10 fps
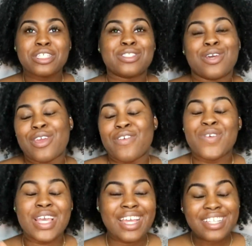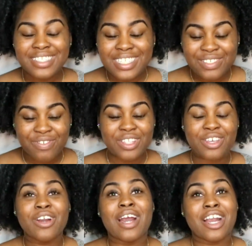So if you clicked on this
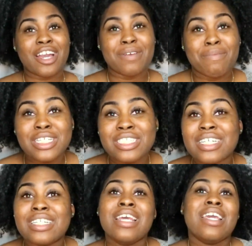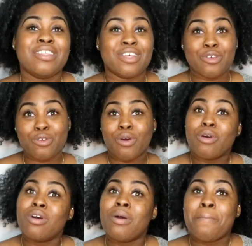video, I can imagine that you
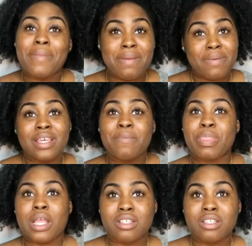are maybe